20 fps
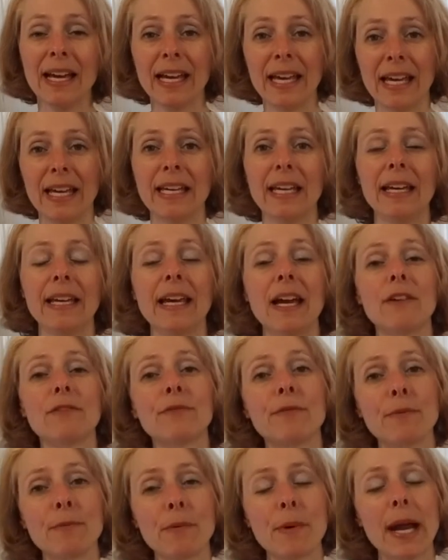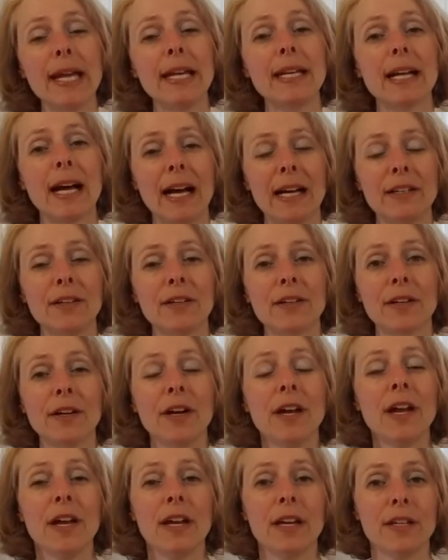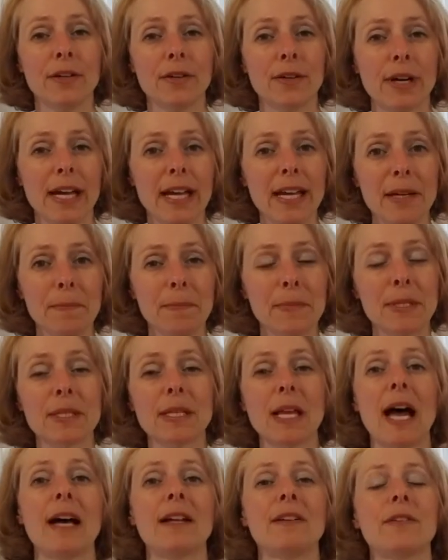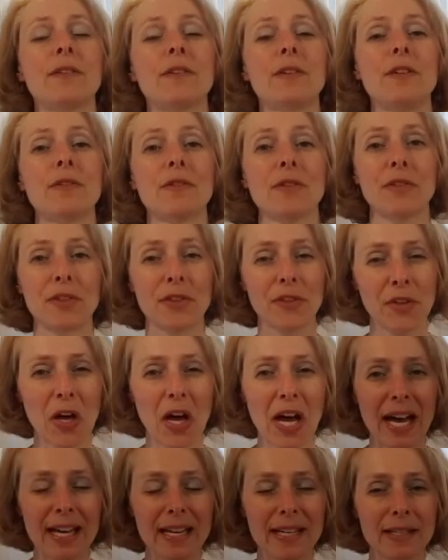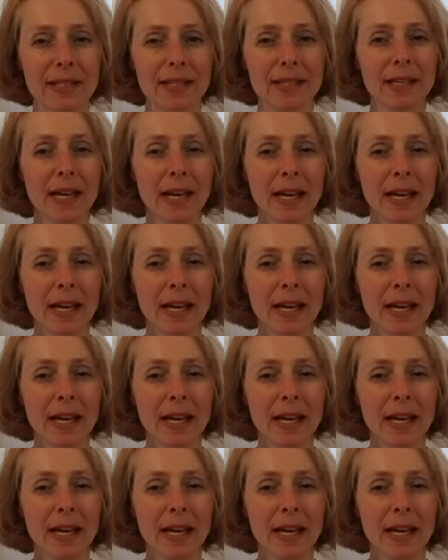It can get right under your hips, under your thighs.